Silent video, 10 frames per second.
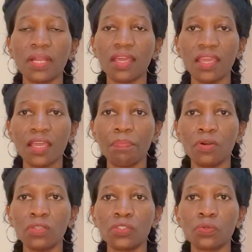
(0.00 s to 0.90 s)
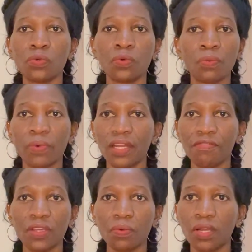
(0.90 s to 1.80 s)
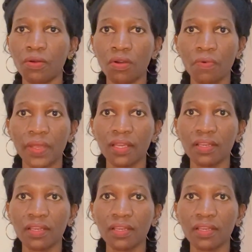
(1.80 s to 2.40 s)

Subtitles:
the airport to wherever you are going.